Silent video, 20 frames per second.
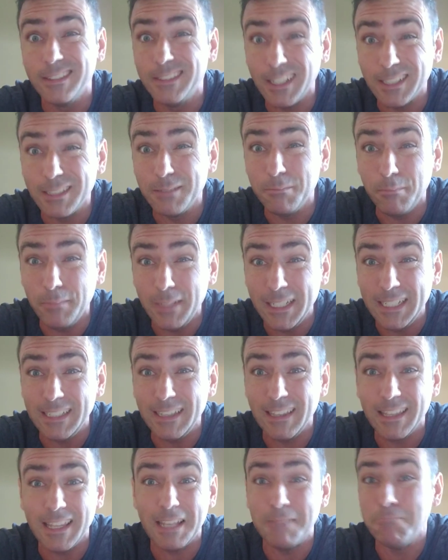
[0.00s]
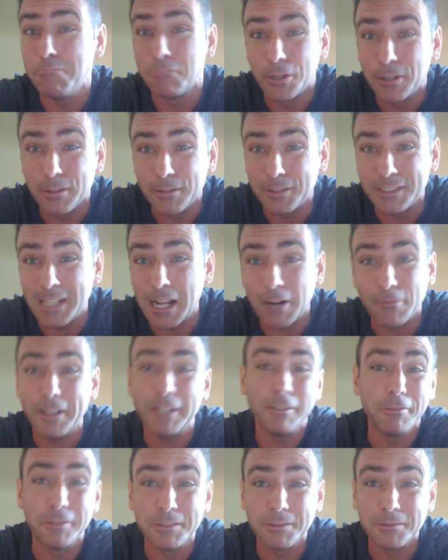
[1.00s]
Doesn't mean that murder is now
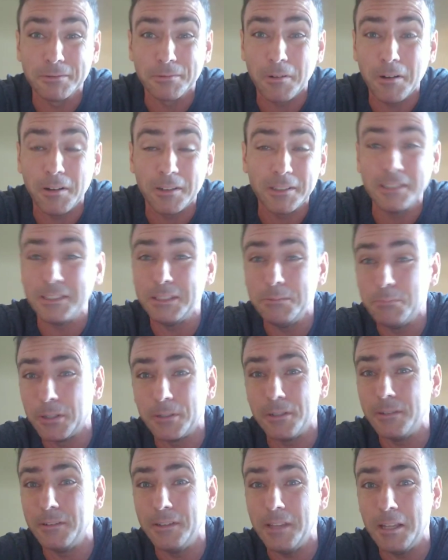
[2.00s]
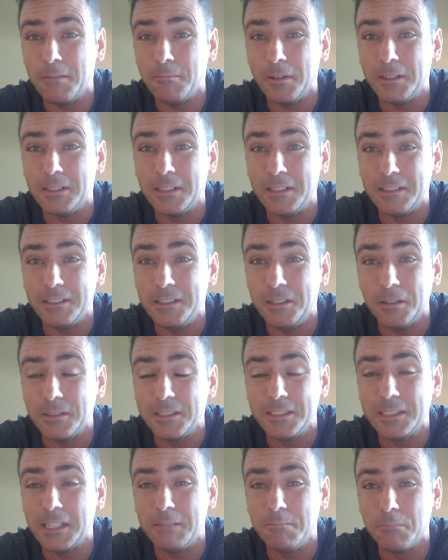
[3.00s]
right, Chris was wrong because he murdered and then went, you know,
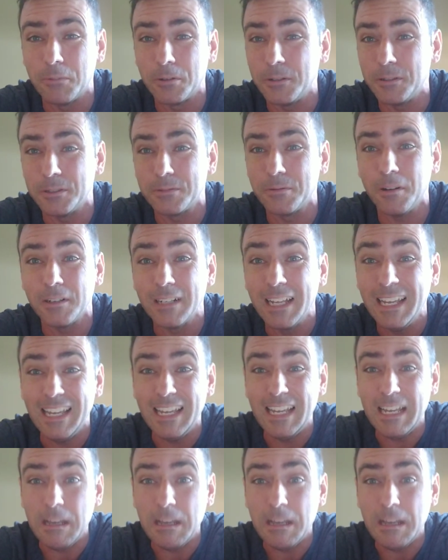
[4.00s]
he said murder is wrong.